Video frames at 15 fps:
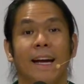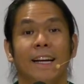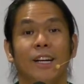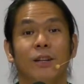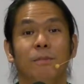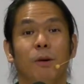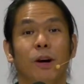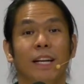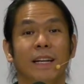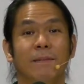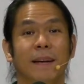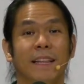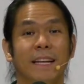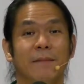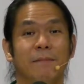Good morning,
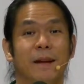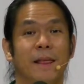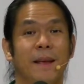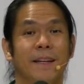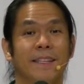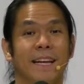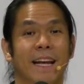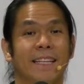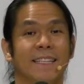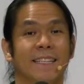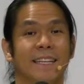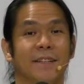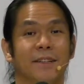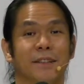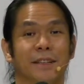my dear brothers and
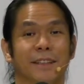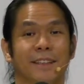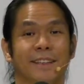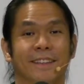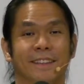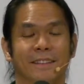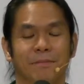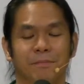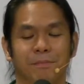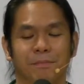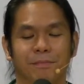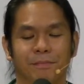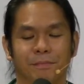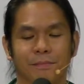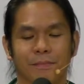sisters.
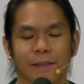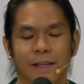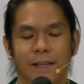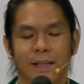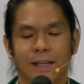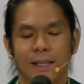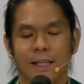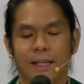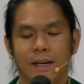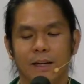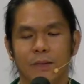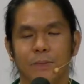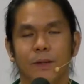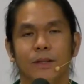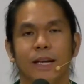In the
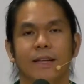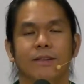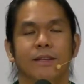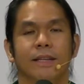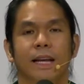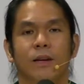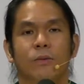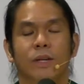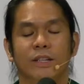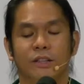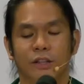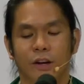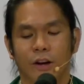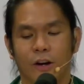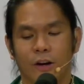gospel yesterday, we
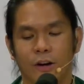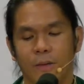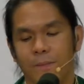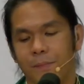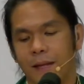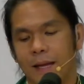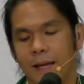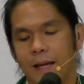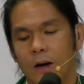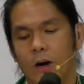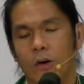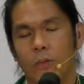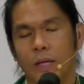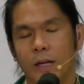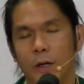
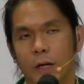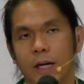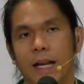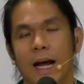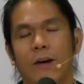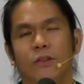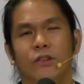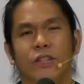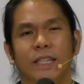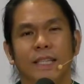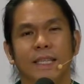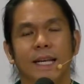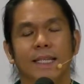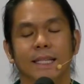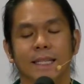heard how
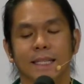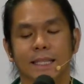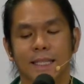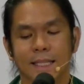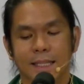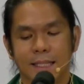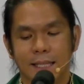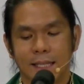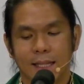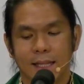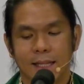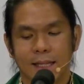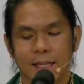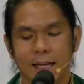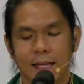Jesus insisted
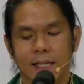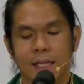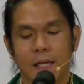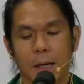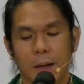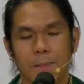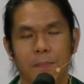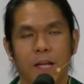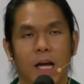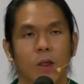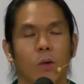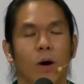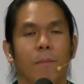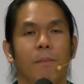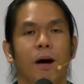that he had come not
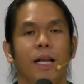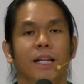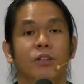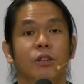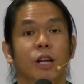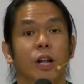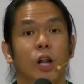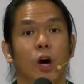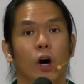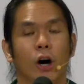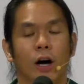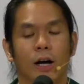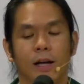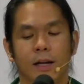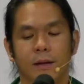to abolish the
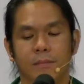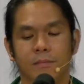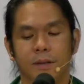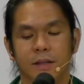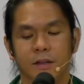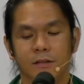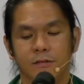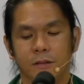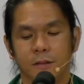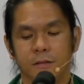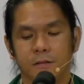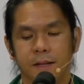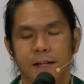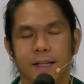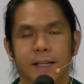law, but to
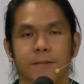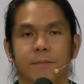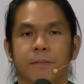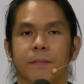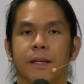fulfill it.